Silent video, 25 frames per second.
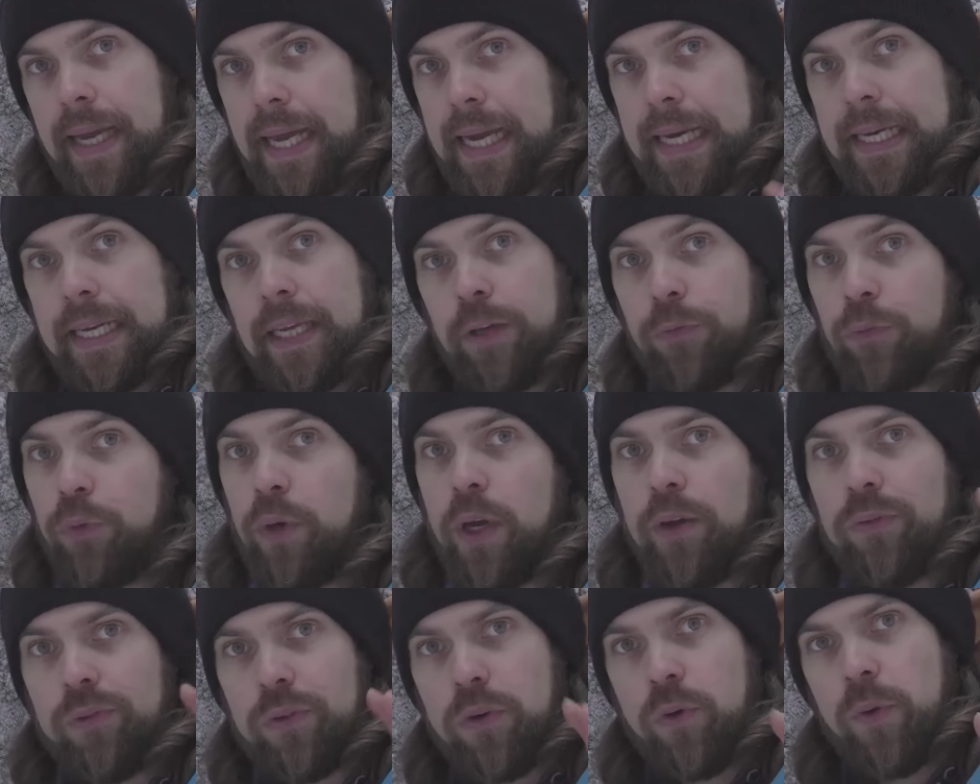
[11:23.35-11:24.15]
And if
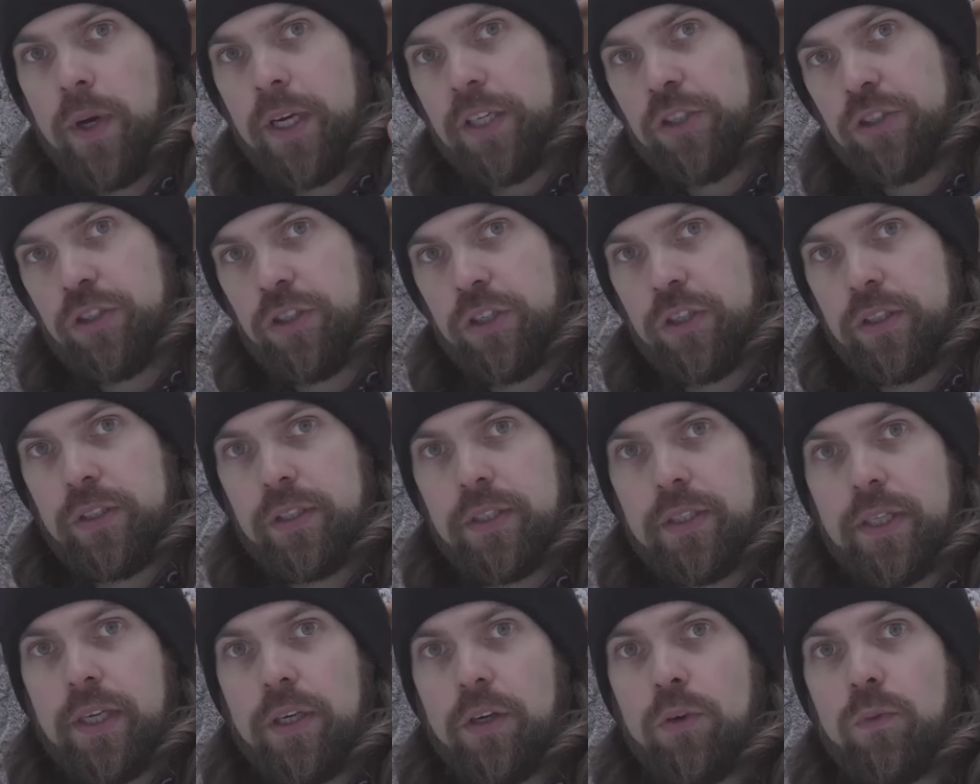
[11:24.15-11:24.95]
you have
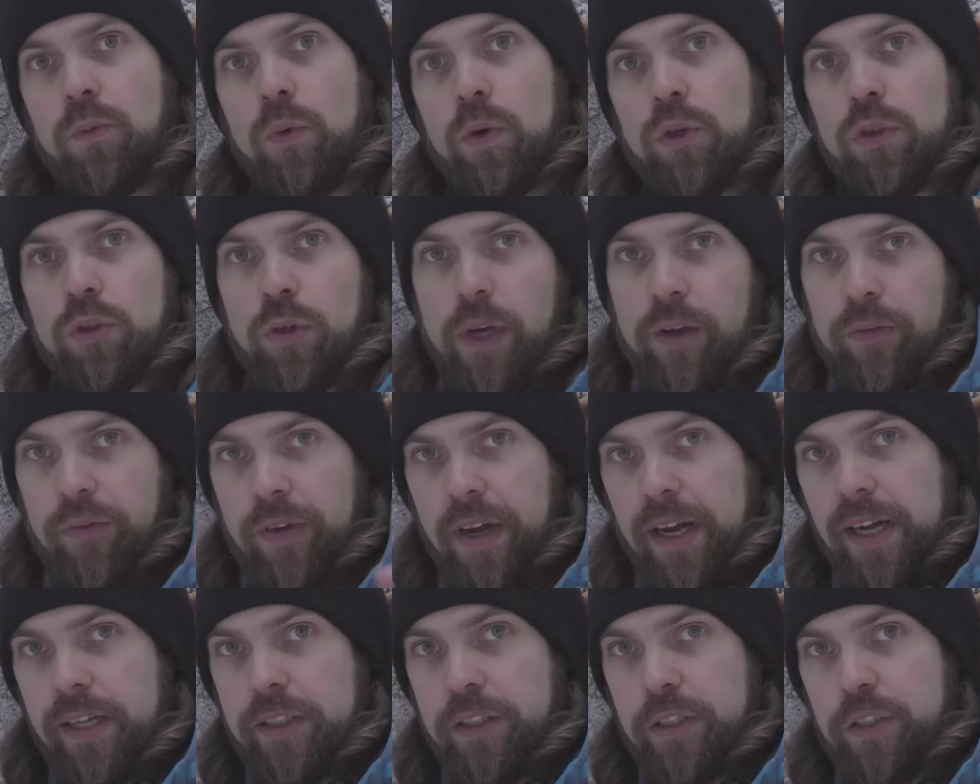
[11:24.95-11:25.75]
questions that you want to have
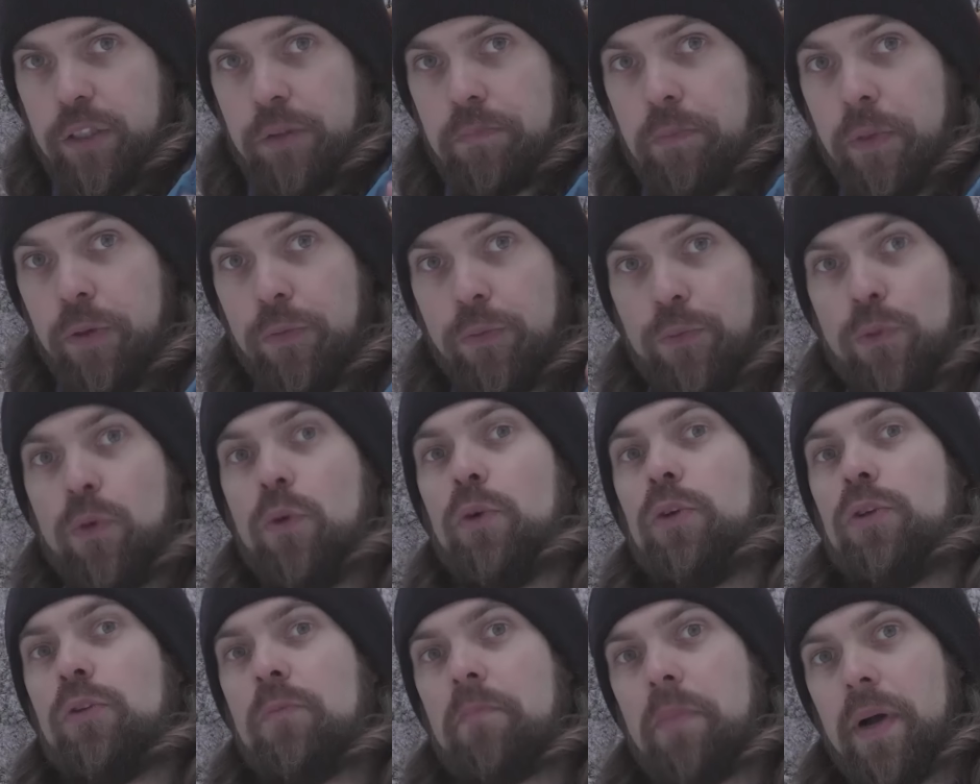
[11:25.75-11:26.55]
answered
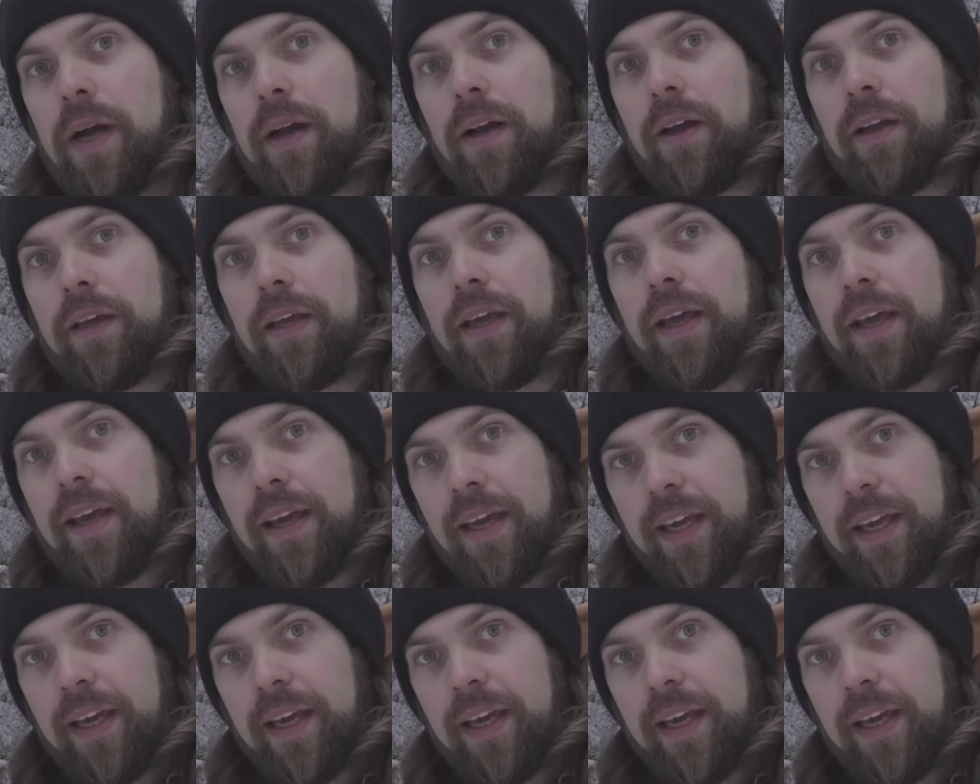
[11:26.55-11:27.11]
before you buy,